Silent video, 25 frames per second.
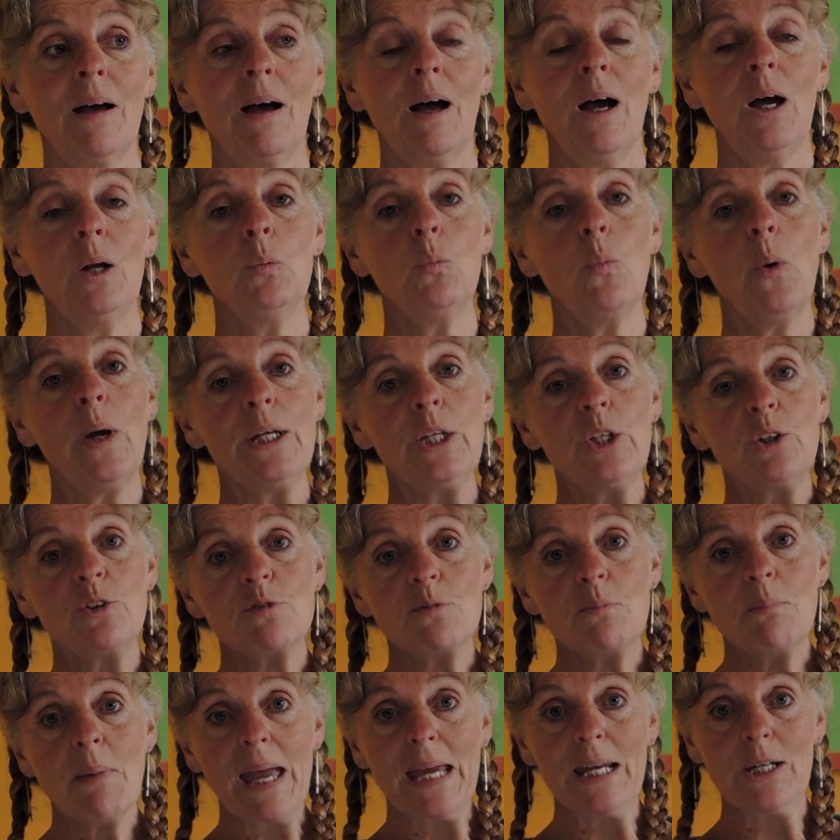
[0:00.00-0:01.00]
And when you've
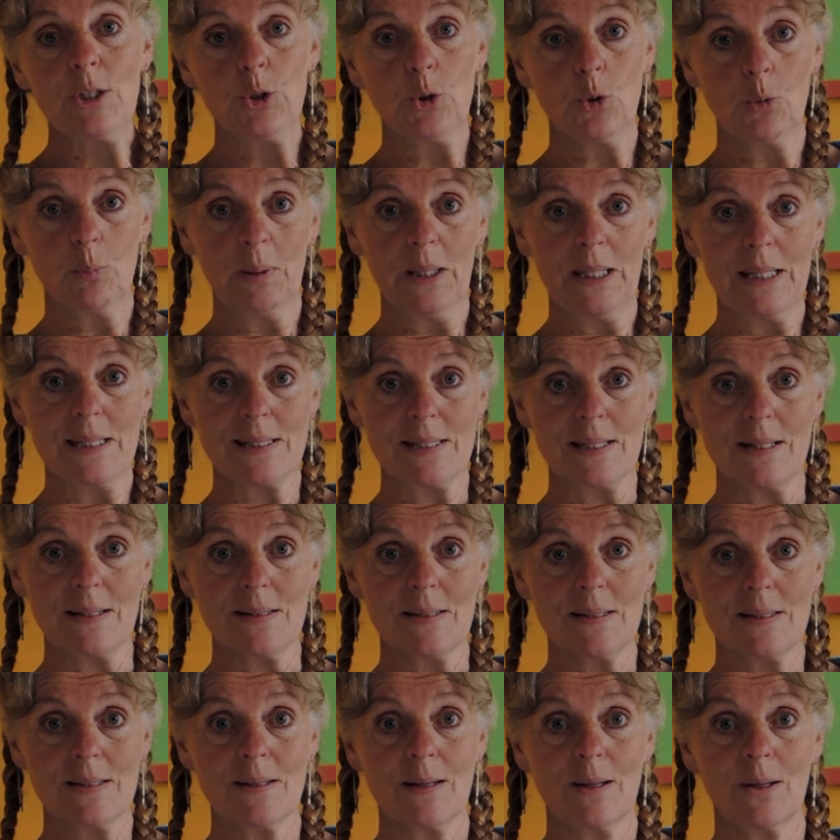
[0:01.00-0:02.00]
made your
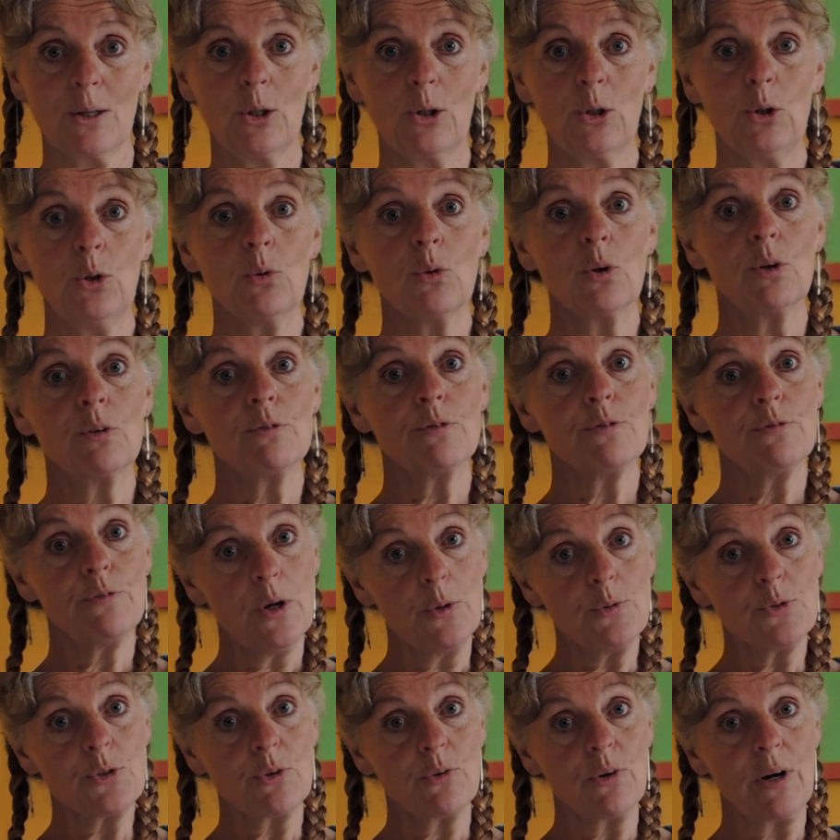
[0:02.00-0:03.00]
pieces, you can
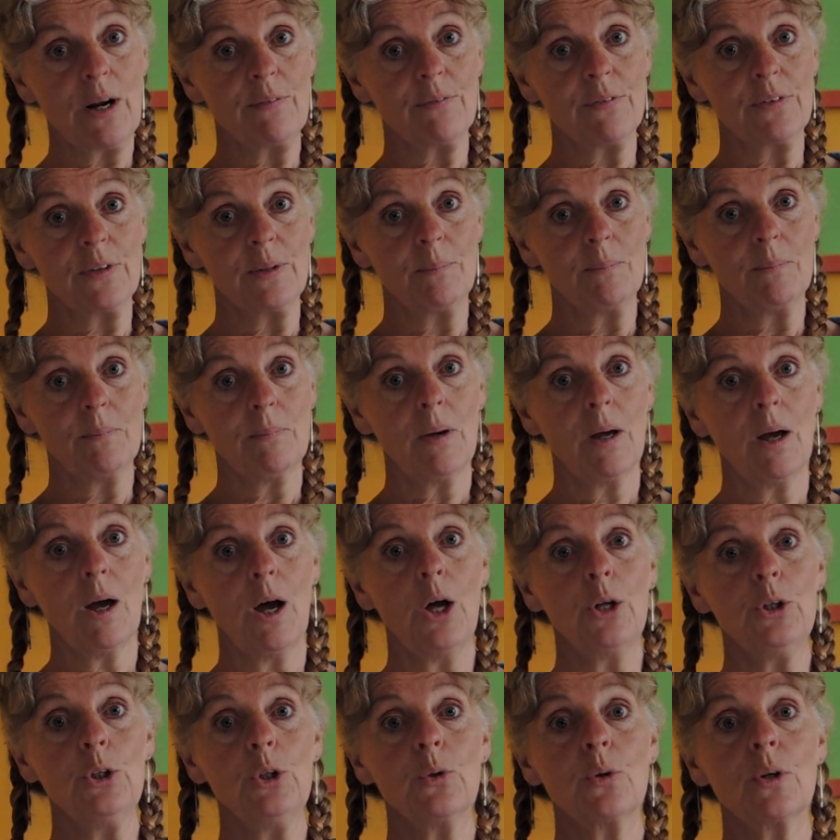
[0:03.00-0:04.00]
photograph them
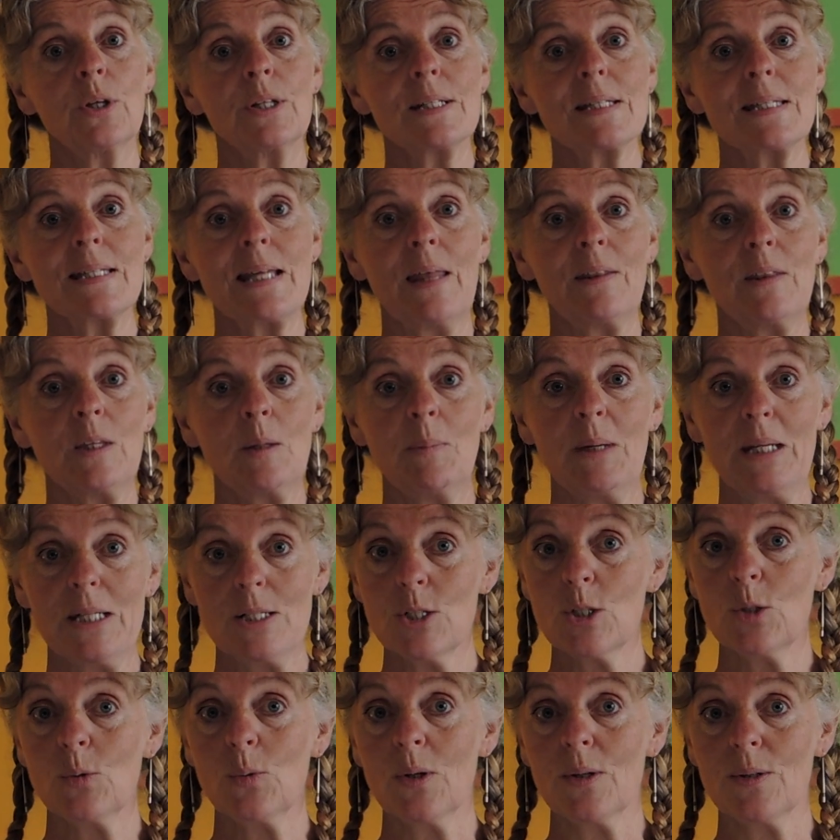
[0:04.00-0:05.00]
and you can send them in
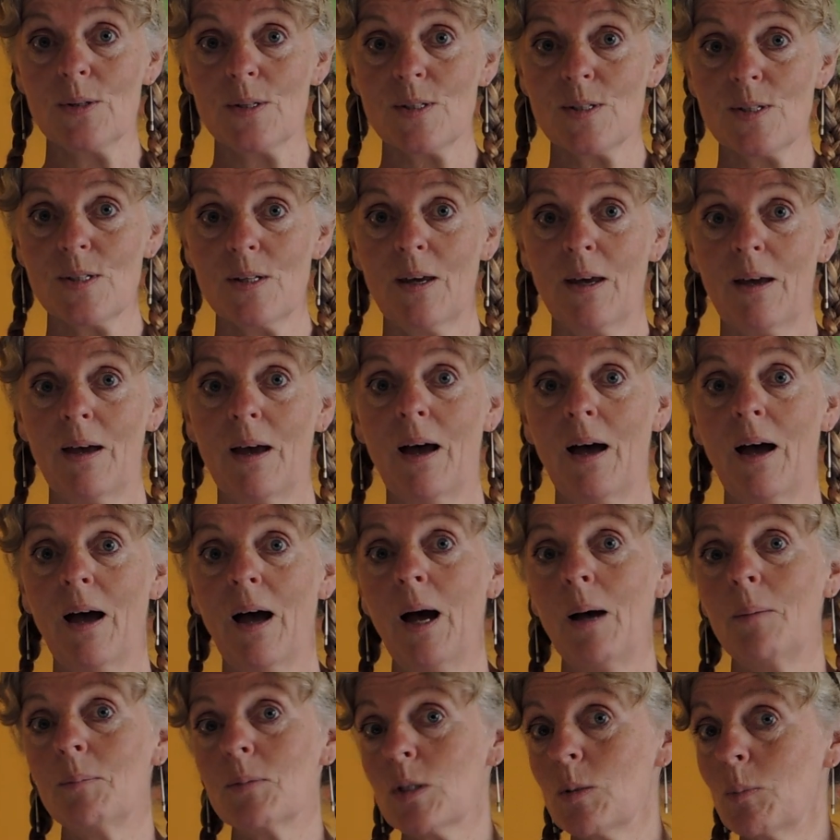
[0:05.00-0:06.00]
to us
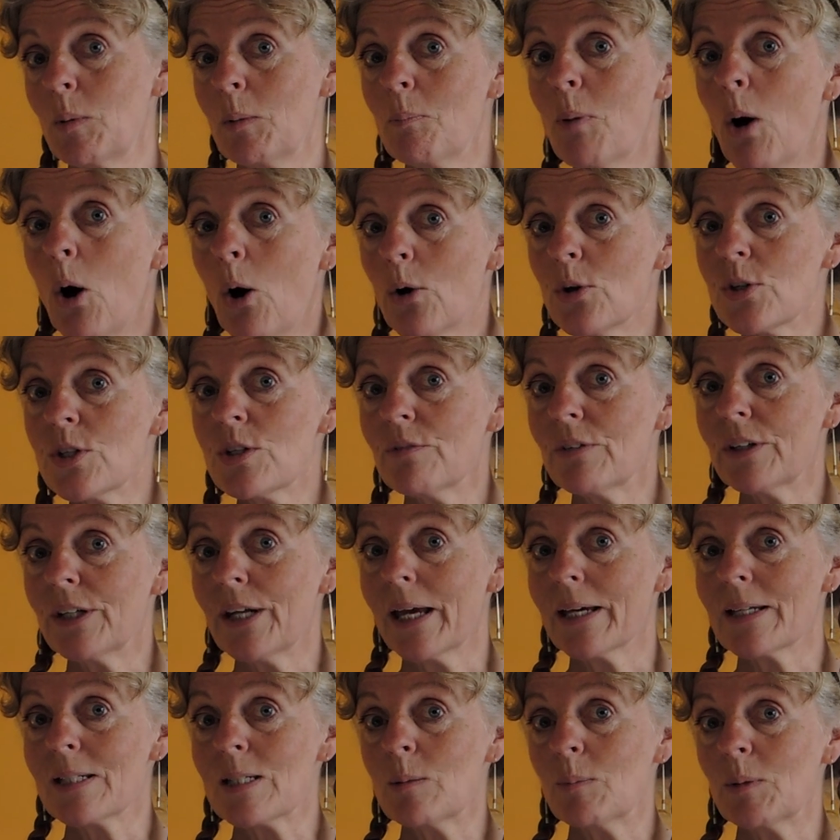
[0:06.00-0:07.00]
to be part of an
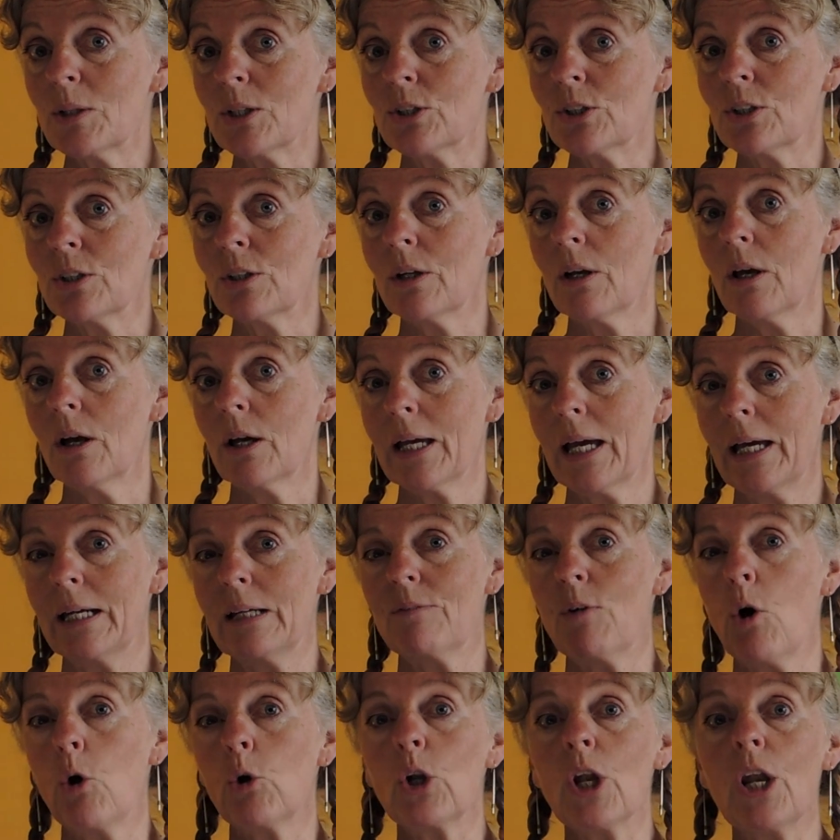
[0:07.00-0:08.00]
exhibition, a kind
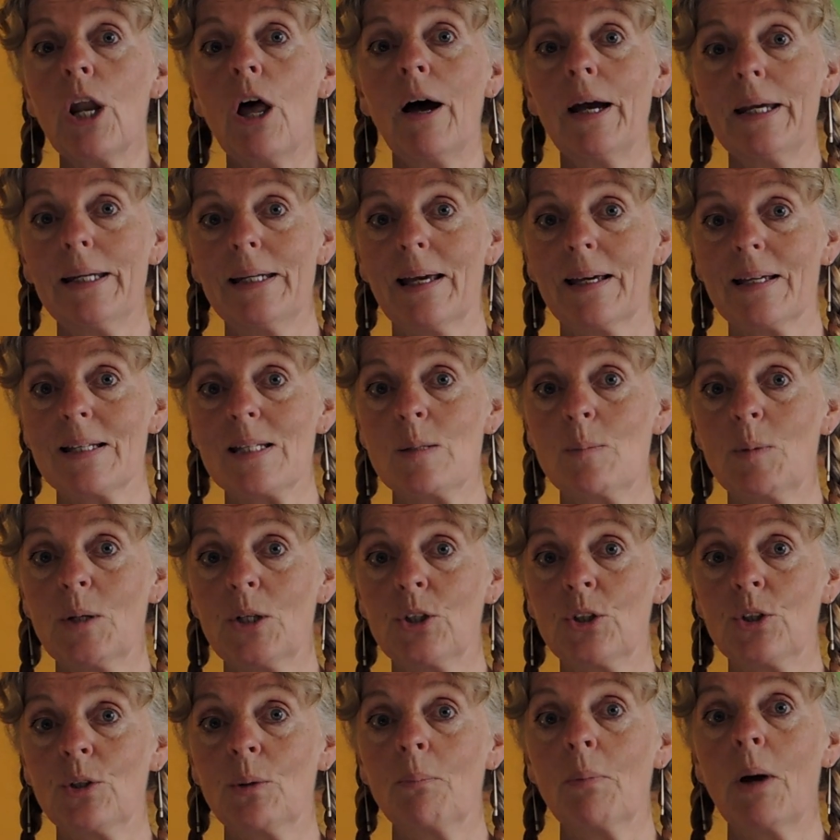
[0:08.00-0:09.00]
of online
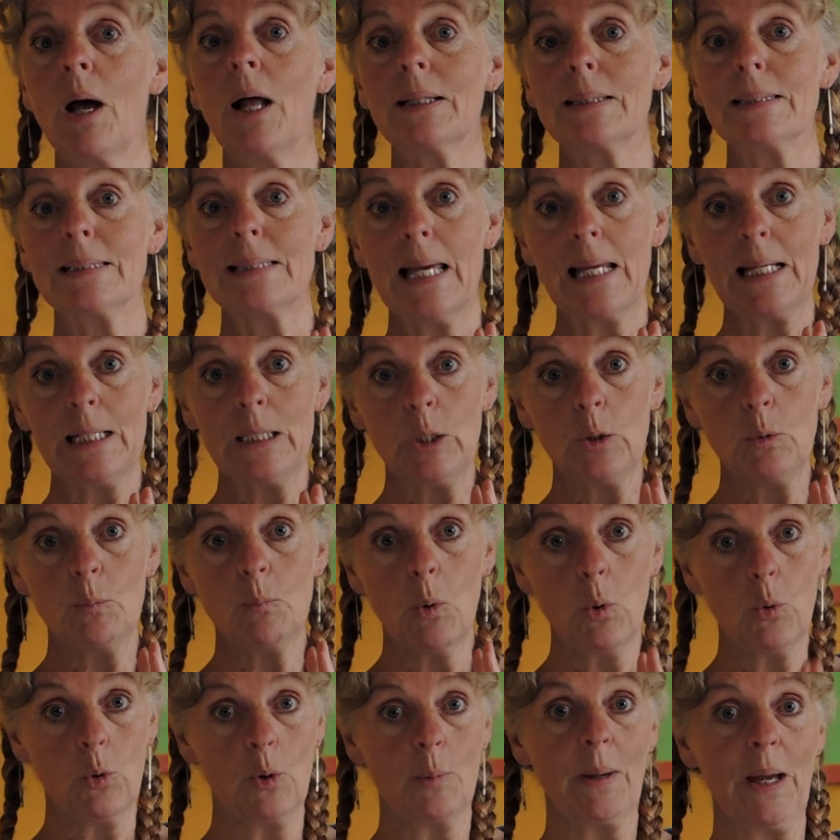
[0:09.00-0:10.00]
exhibition, but I'll tell you
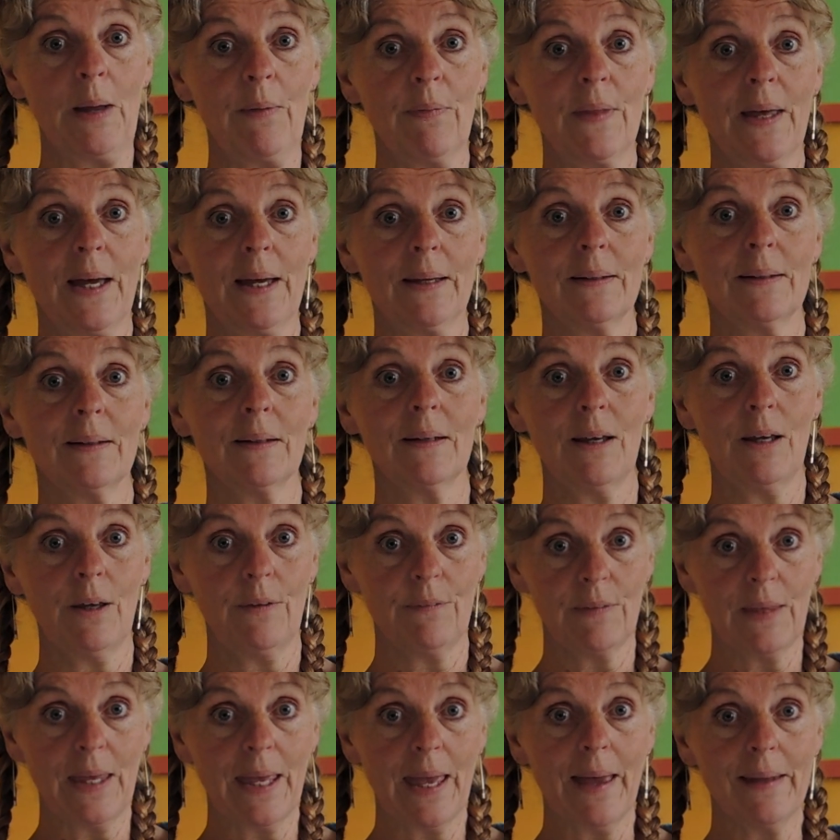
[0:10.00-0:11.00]
more about that
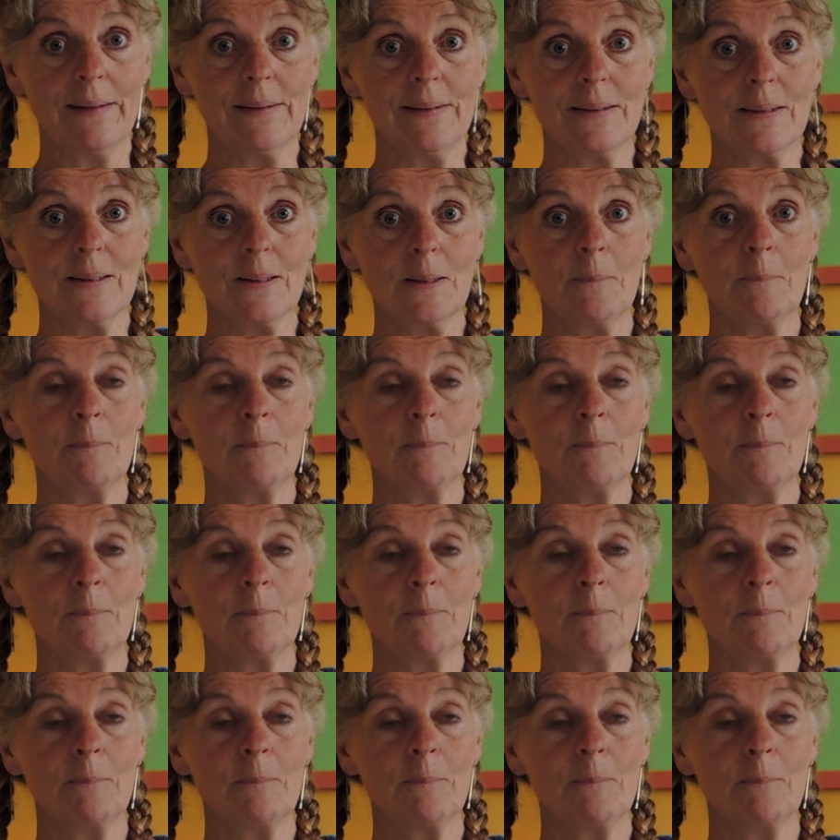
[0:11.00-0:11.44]
at the end.